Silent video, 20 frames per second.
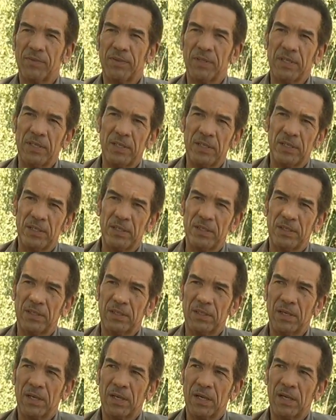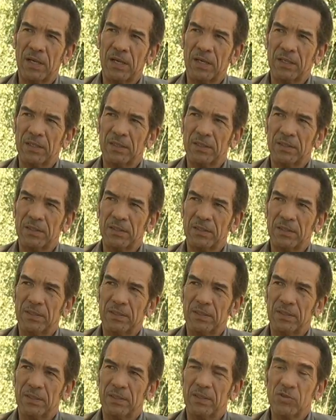the, uh,
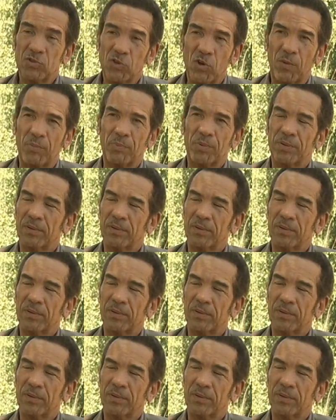the job.